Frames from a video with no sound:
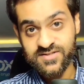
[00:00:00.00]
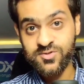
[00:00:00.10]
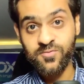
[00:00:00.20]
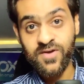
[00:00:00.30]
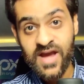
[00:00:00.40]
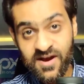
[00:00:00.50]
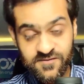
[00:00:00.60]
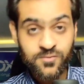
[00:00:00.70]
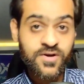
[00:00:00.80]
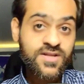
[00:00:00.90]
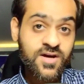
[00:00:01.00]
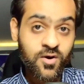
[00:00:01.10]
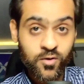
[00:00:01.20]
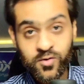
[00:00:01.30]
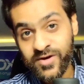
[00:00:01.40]
So we have to read the
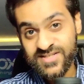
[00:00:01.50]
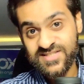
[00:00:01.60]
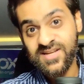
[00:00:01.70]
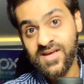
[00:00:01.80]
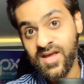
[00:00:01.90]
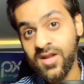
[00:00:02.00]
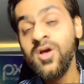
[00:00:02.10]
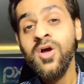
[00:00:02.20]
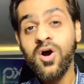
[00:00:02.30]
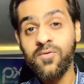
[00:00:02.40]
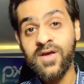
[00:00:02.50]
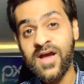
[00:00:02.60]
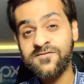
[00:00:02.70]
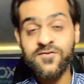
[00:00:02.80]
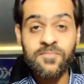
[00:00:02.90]
whole question again, or we
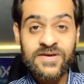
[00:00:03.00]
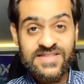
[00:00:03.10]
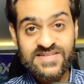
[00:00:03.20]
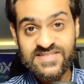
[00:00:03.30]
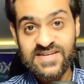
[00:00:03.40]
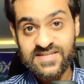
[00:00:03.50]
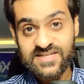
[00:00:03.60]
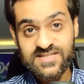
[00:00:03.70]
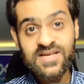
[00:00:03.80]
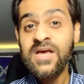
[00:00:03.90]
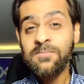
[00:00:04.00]
have to repeat the sentence.